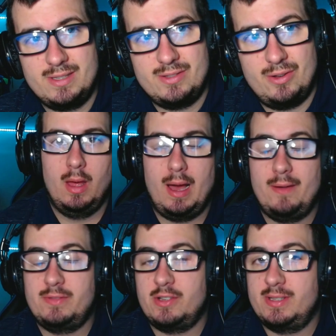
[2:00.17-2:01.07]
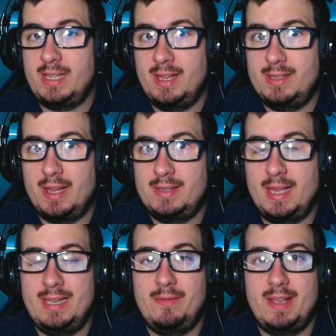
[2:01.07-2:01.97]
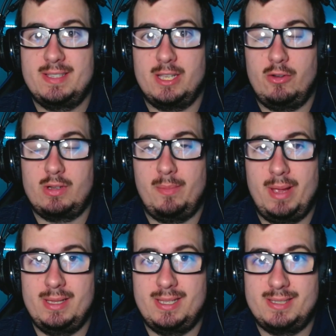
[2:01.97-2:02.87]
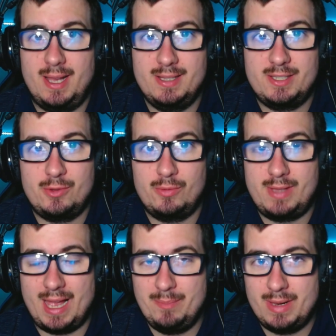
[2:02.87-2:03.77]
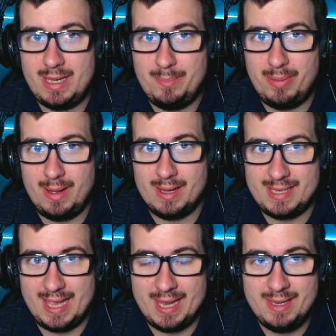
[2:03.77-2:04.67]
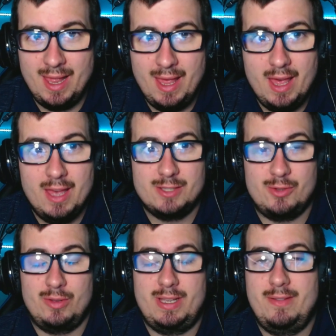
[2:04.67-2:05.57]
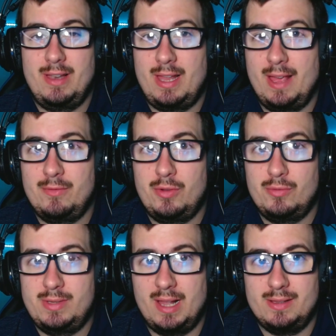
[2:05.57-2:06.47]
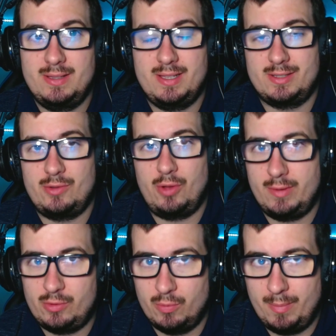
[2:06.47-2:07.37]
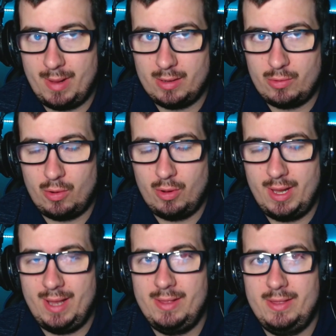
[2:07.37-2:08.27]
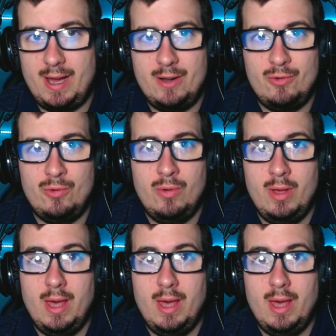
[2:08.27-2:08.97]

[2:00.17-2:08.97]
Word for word: So after seeing that, anyways, Okabe decides to time leap again. So he will have to tell this story to Maho and Daru